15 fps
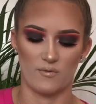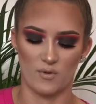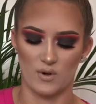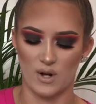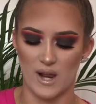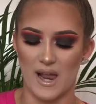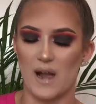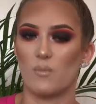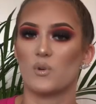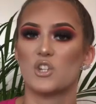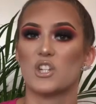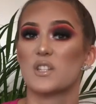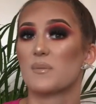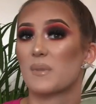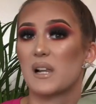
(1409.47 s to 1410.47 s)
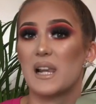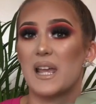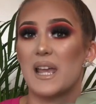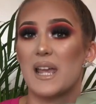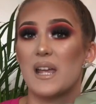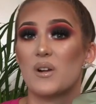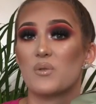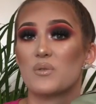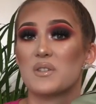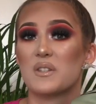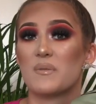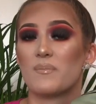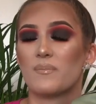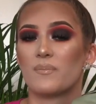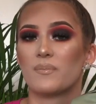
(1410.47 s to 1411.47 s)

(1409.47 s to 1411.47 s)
for a night out with just some clear heels,